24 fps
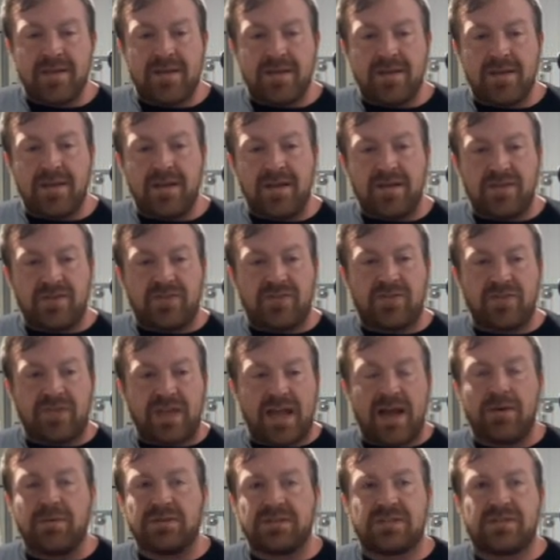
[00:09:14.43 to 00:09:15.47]
And so
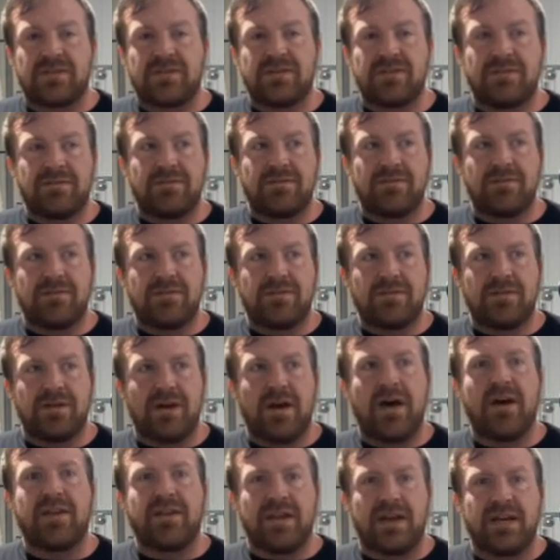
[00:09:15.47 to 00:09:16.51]
that was
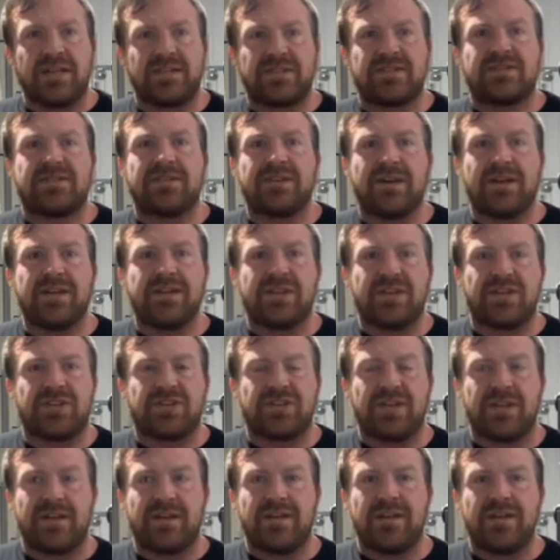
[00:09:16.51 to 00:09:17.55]
a nice
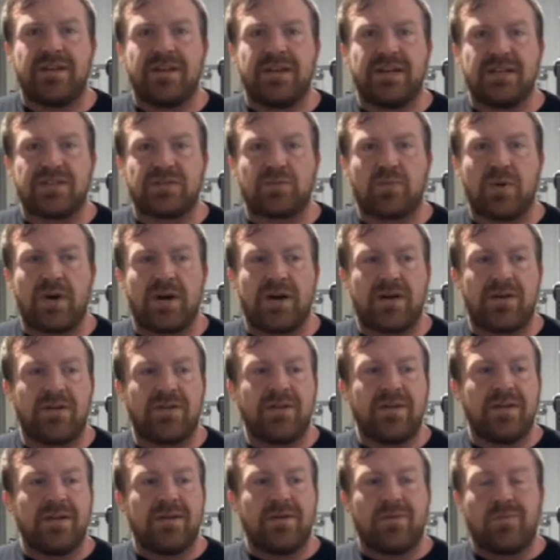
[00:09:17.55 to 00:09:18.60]
addition as
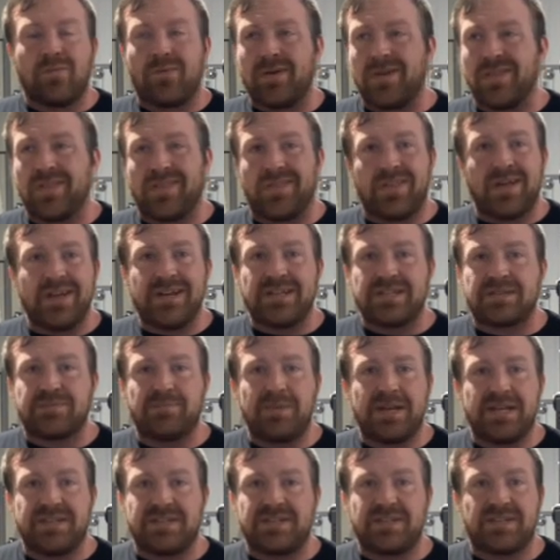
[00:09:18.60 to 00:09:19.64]
well. One of the lightest
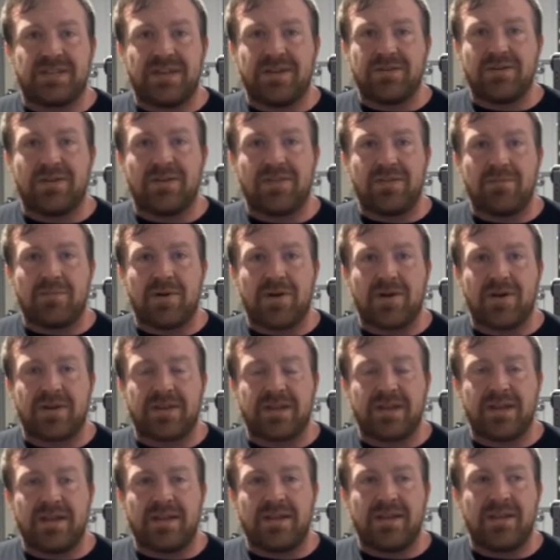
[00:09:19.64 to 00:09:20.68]
maces here on the
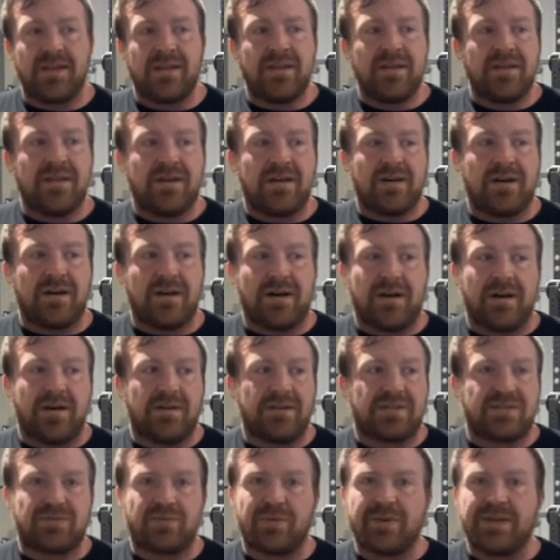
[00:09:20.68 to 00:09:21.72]
market,
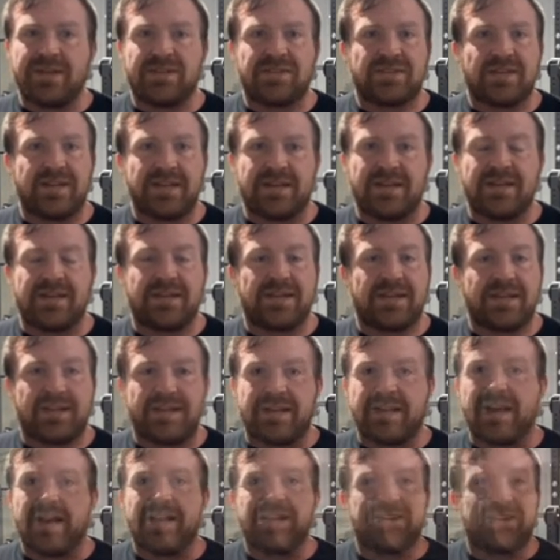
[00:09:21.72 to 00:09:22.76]
swings like a
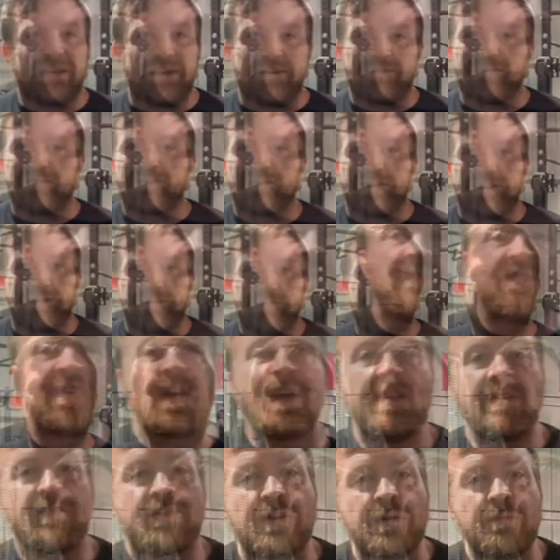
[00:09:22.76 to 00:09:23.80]
goddamn dream. The
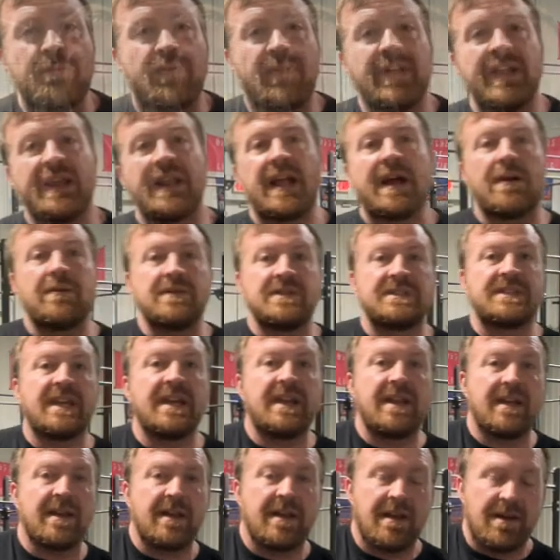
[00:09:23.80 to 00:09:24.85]
final complaint I was
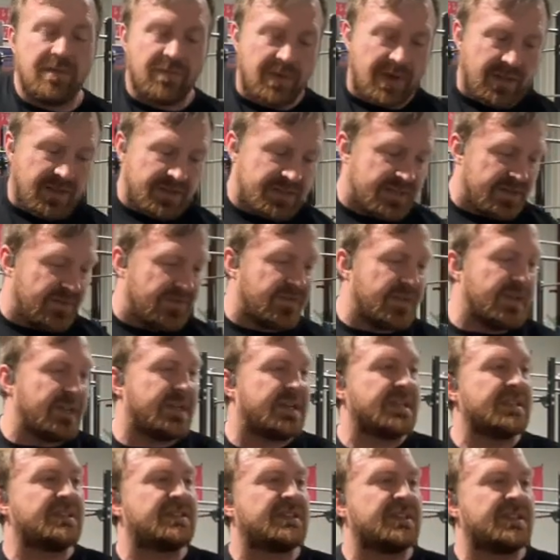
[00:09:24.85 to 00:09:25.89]
getting relatively
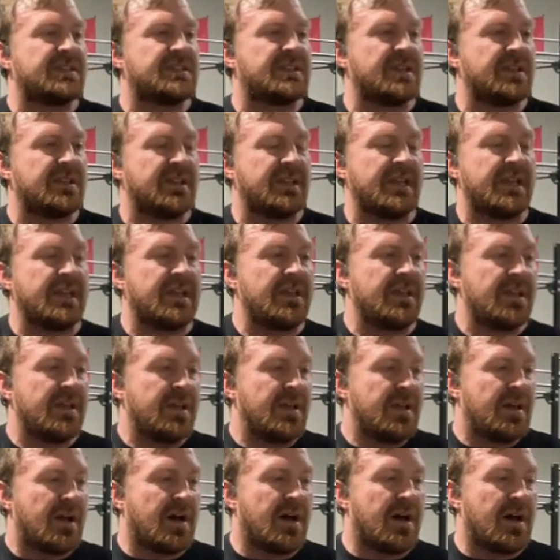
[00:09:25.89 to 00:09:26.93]
consistently
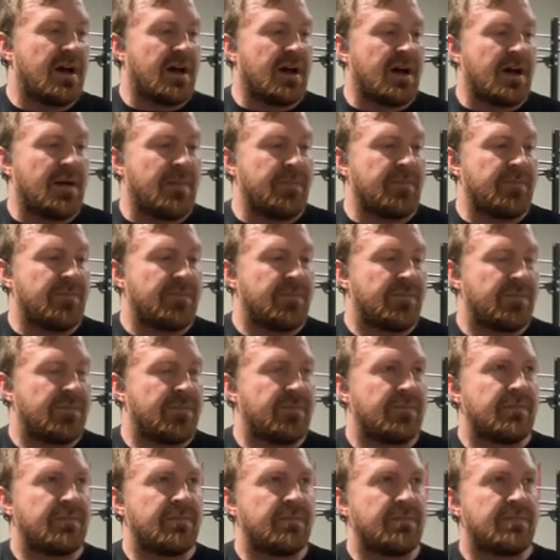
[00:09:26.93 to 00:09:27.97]

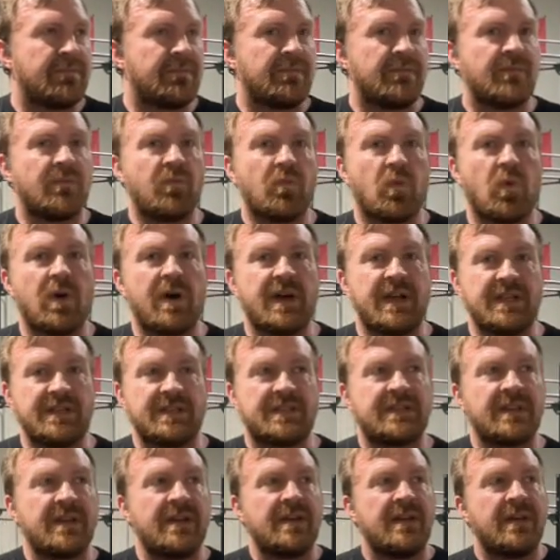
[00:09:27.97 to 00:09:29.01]

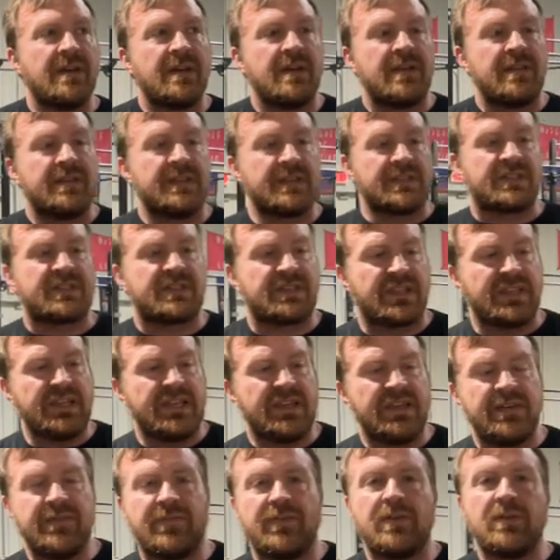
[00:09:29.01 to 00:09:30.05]
was the
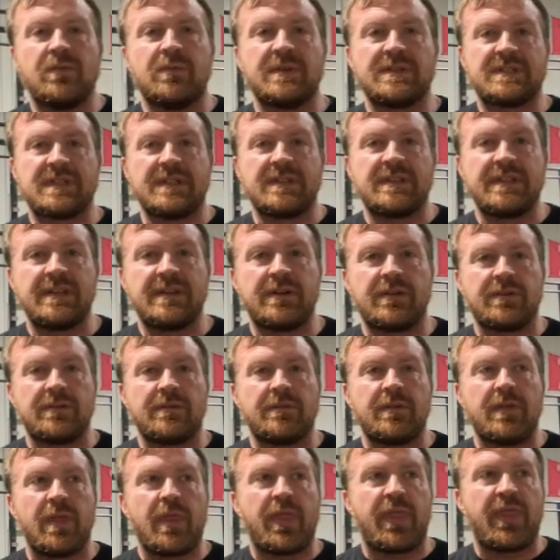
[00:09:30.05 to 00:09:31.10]
sleeve was a
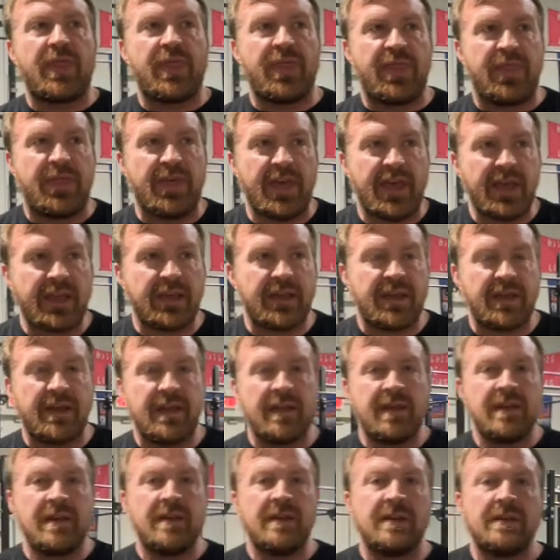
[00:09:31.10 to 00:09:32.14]
little
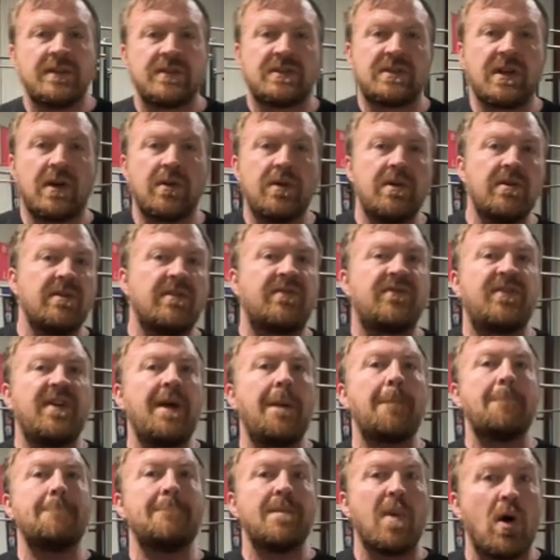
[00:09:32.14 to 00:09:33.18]
thick. So it would
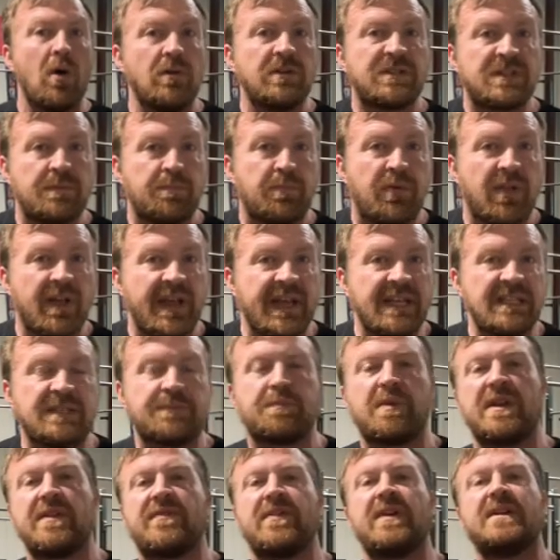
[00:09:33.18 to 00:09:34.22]
fit most plates,
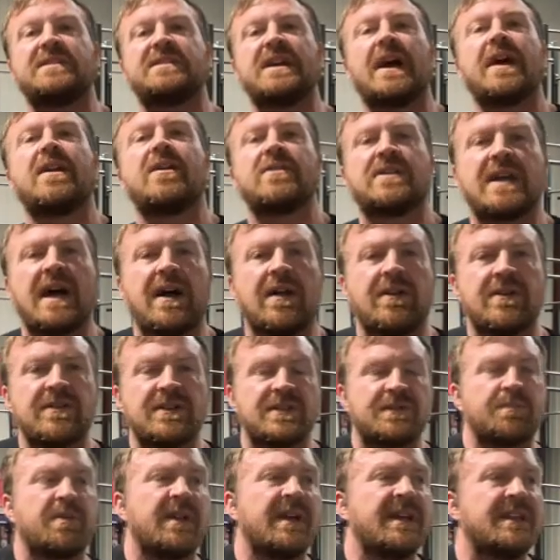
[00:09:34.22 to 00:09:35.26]
but if you had tighter
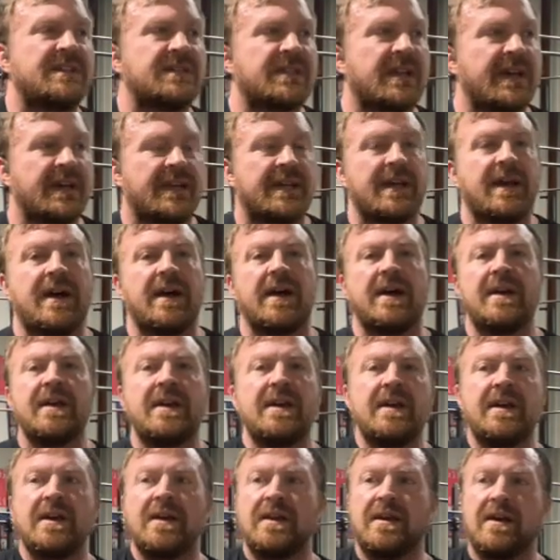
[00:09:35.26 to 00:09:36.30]
tolerance plates like
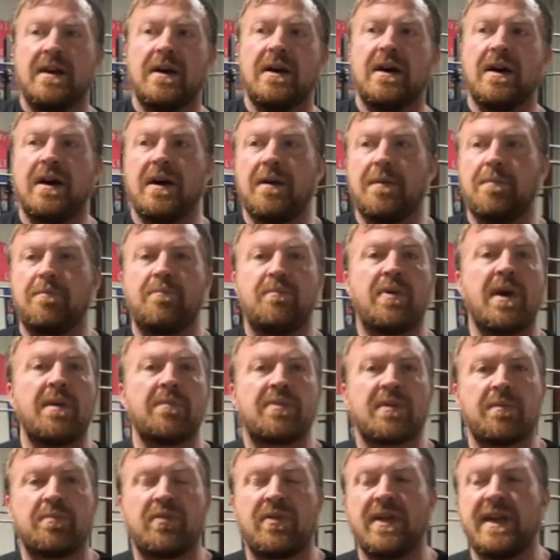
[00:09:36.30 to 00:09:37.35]

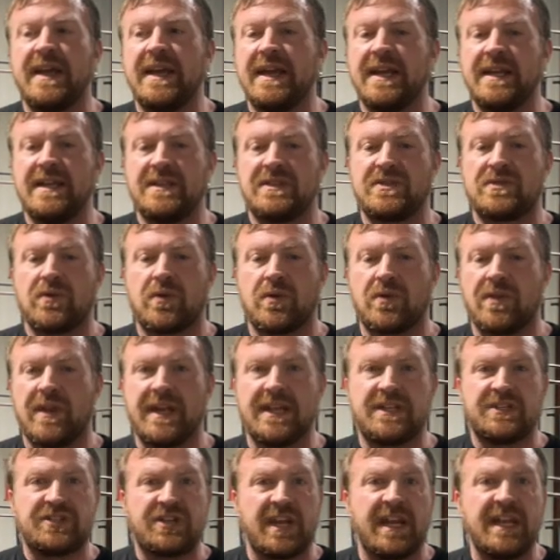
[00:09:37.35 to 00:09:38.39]
bumper plates or
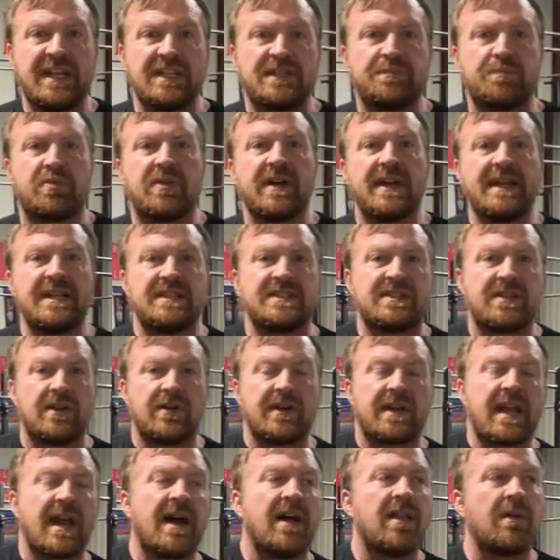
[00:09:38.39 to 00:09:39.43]
like change plates that
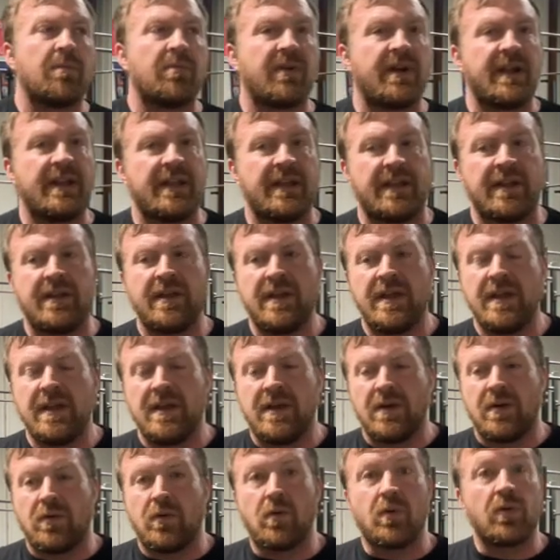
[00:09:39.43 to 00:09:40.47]
are calibrated,
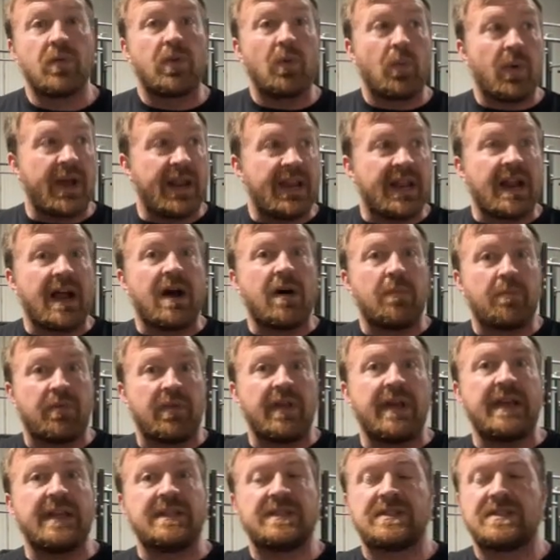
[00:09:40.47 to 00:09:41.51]
or the weighted out
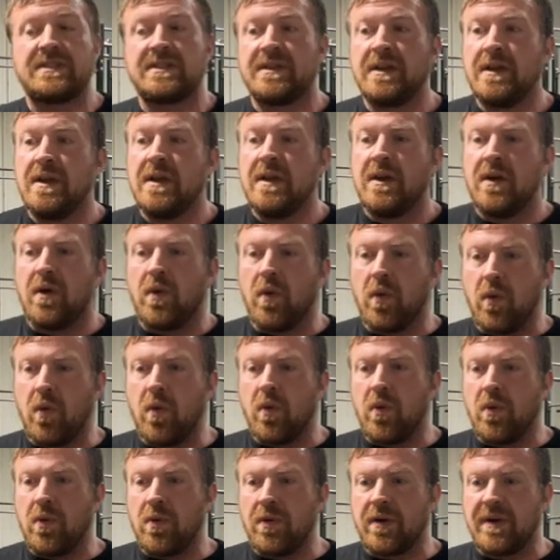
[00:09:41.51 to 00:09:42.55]
plates,
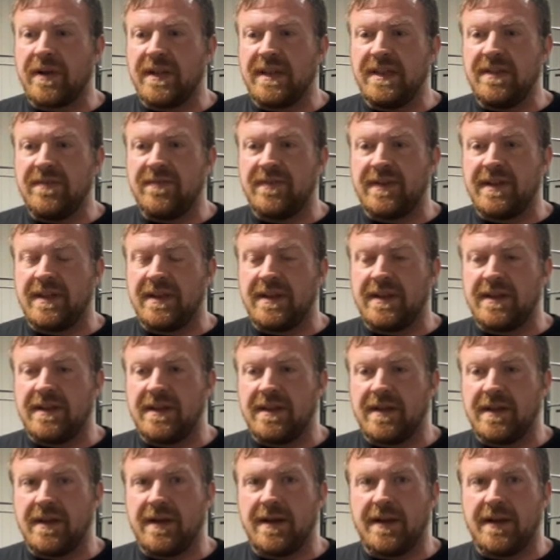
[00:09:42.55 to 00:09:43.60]
or even